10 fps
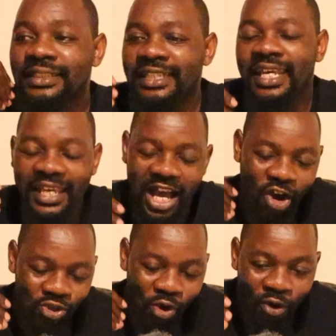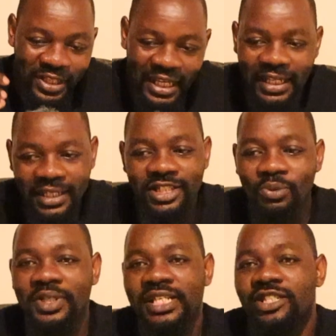taking out all the energy
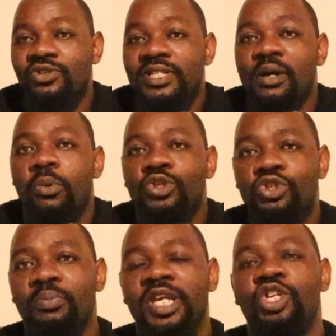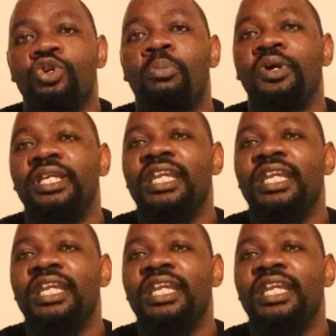which is not supposed to be in your body.